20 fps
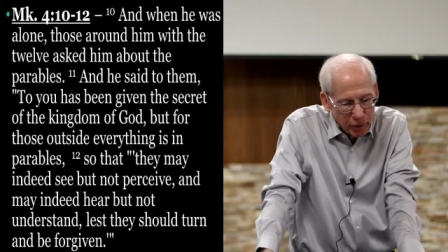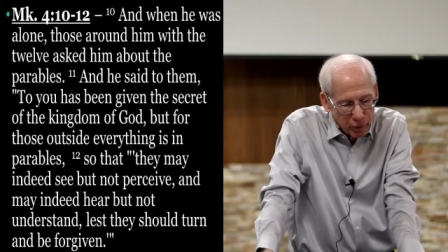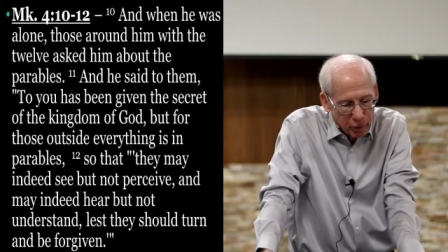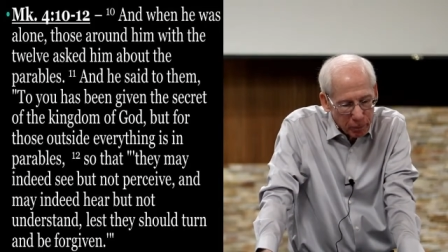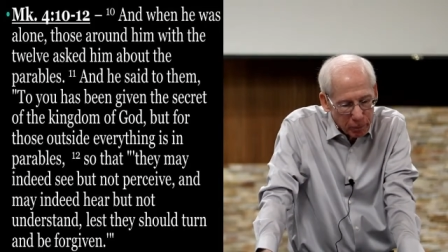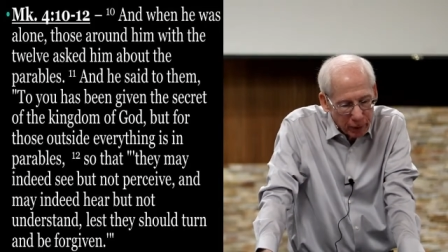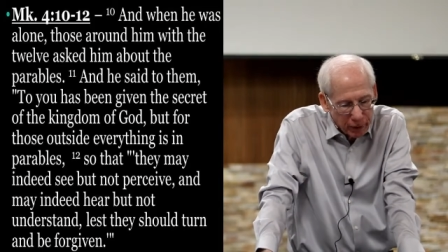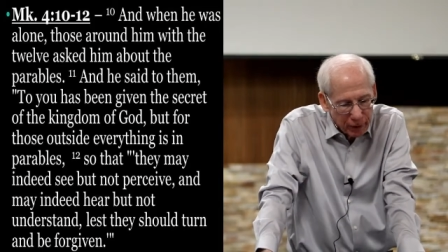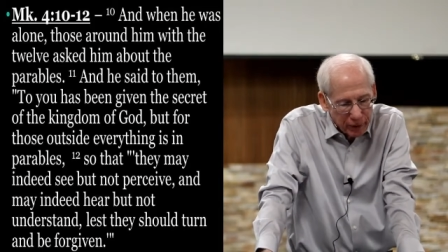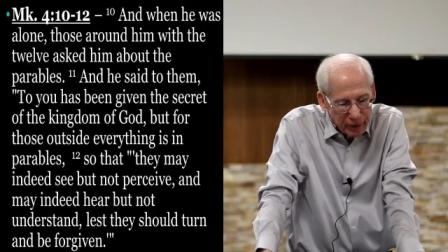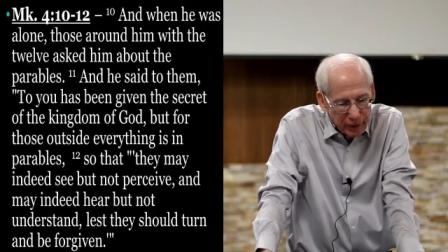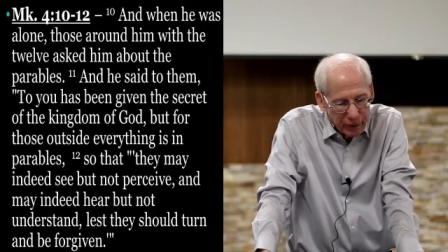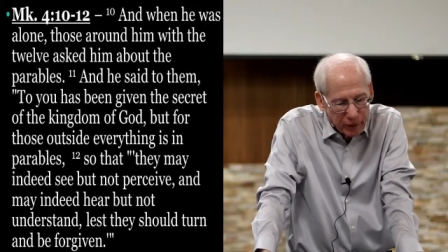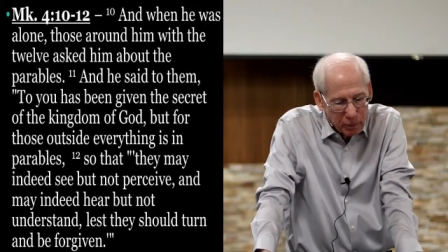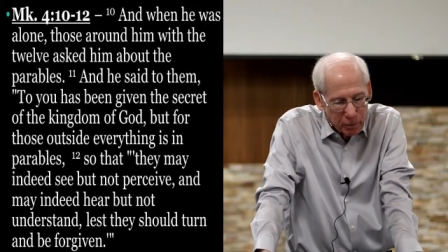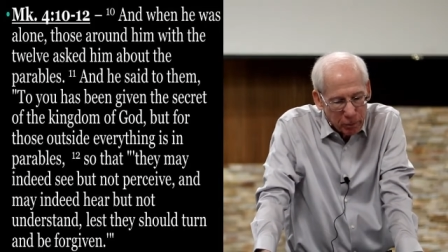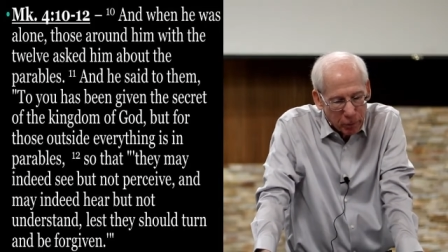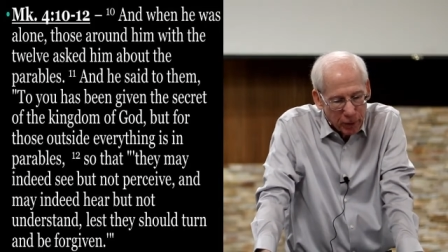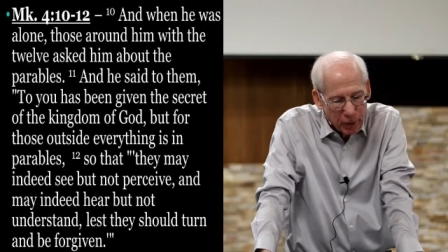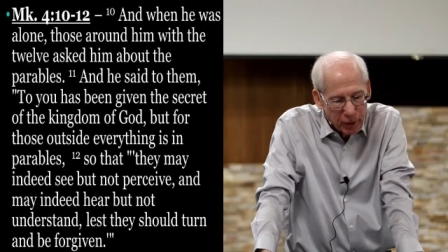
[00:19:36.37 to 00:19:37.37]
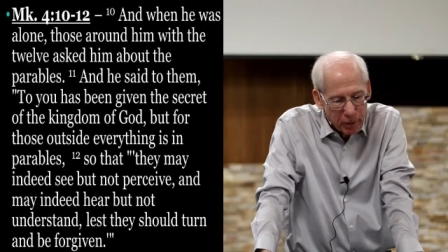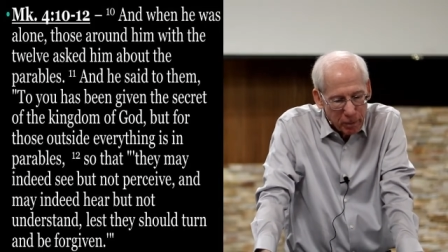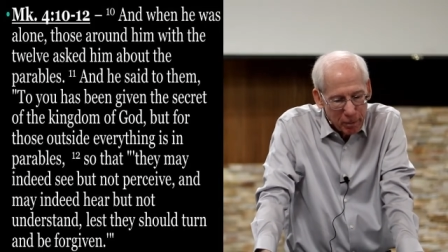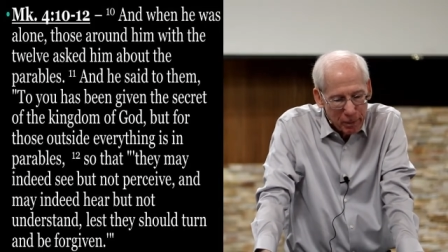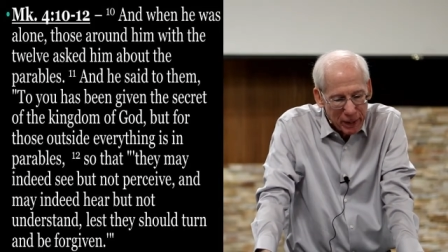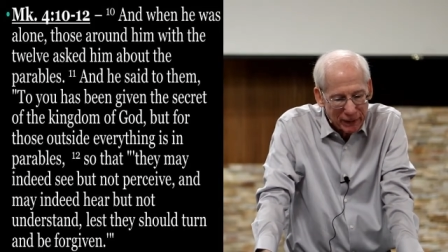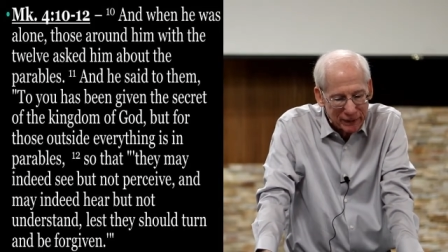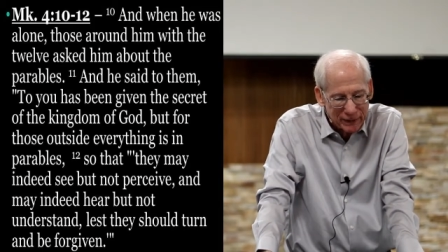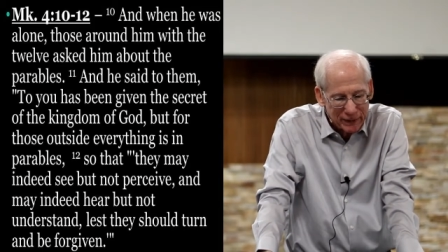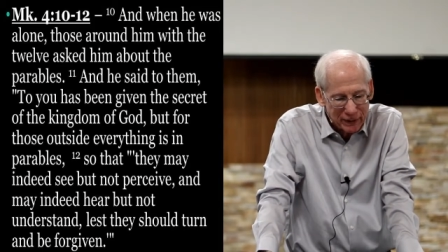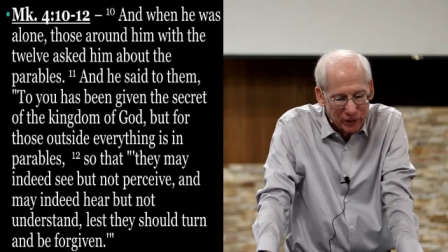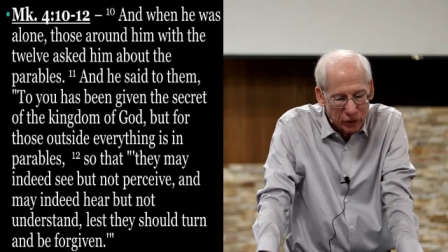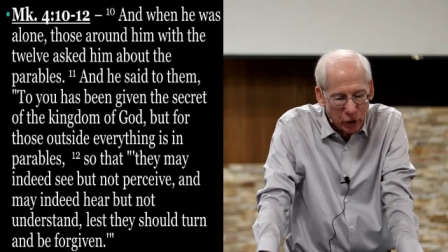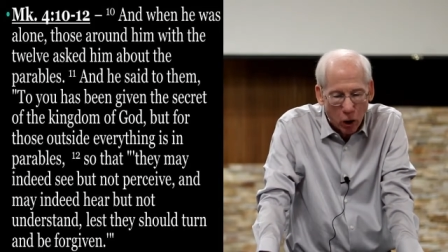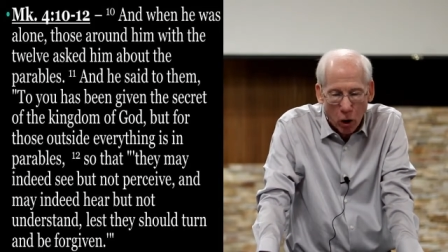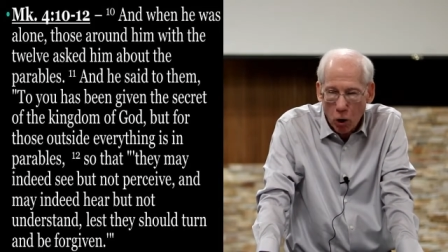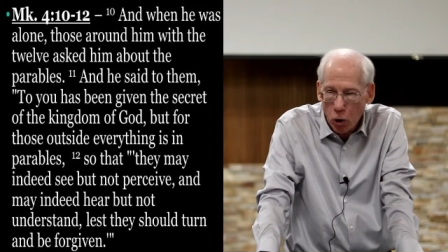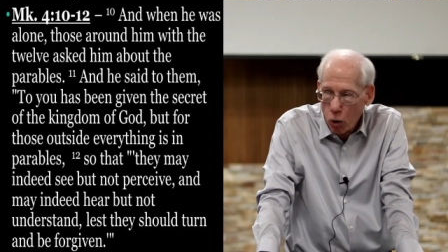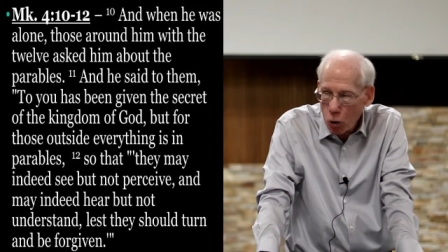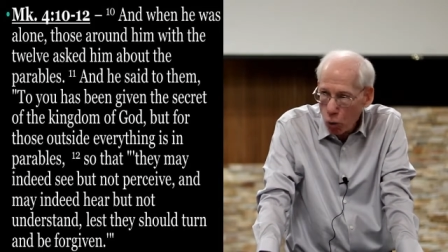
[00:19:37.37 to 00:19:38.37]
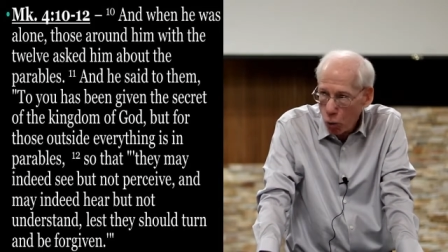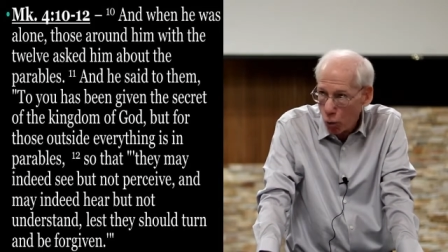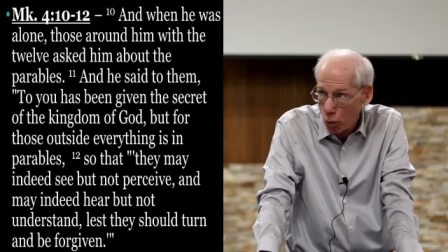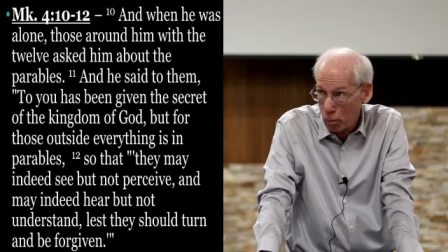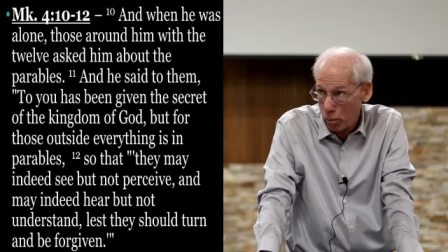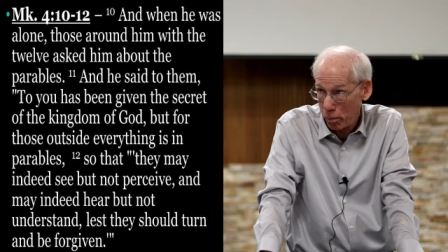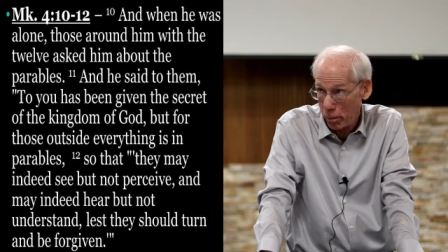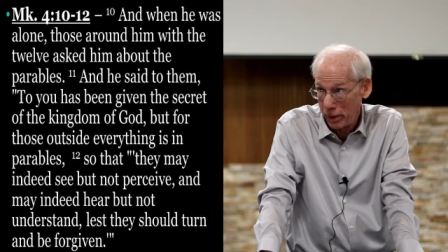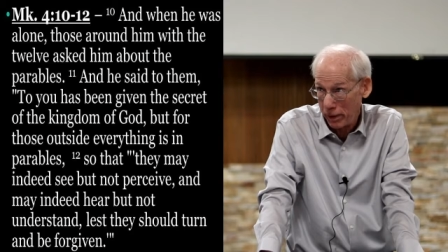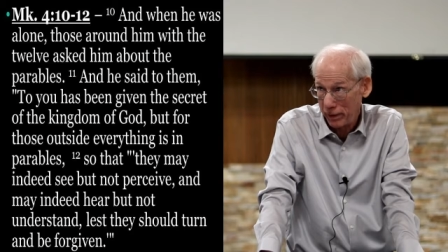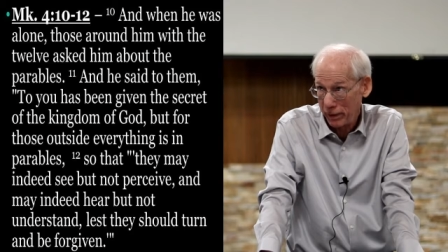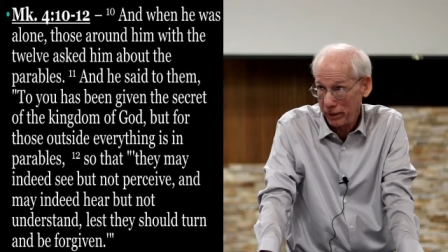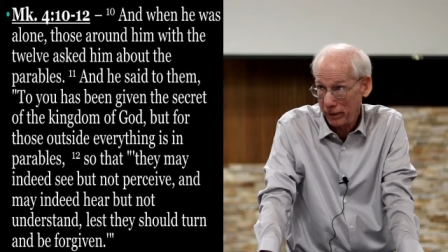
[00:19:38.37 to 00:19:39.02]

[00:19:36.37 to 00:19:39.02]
in their ability to bring a message home